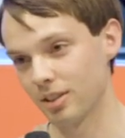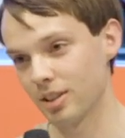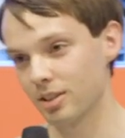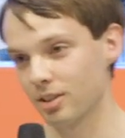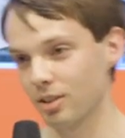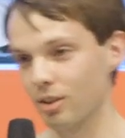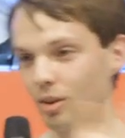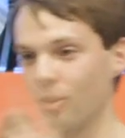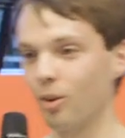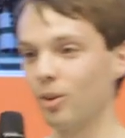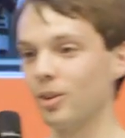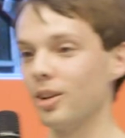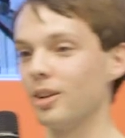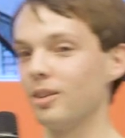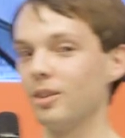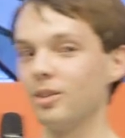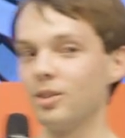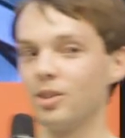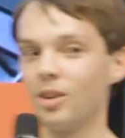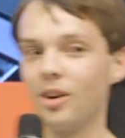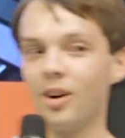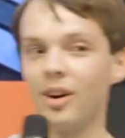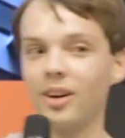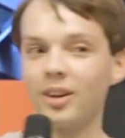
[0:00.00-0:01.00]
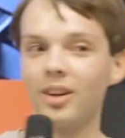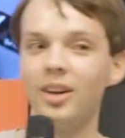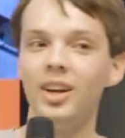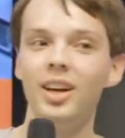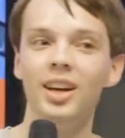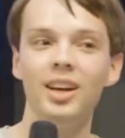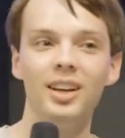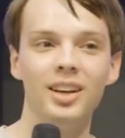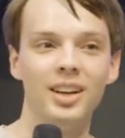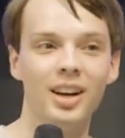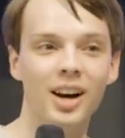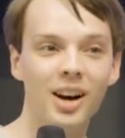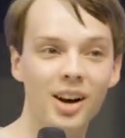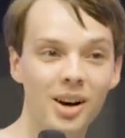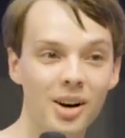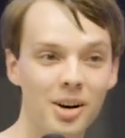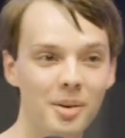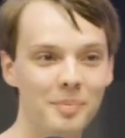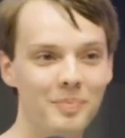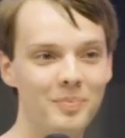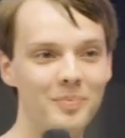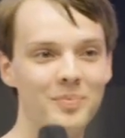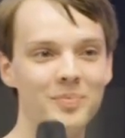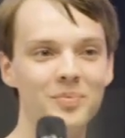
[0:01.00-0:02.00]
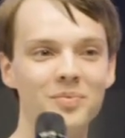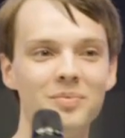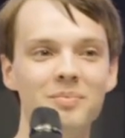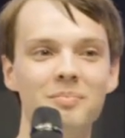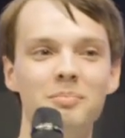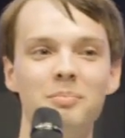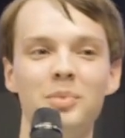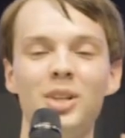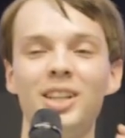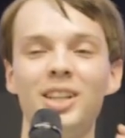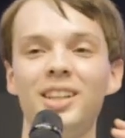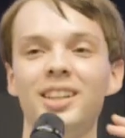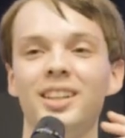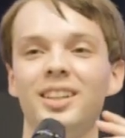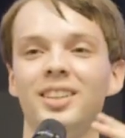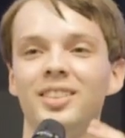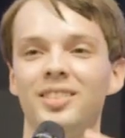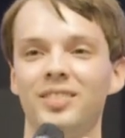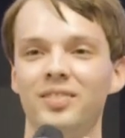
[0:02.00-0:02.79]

That's a whole other talk. Um, but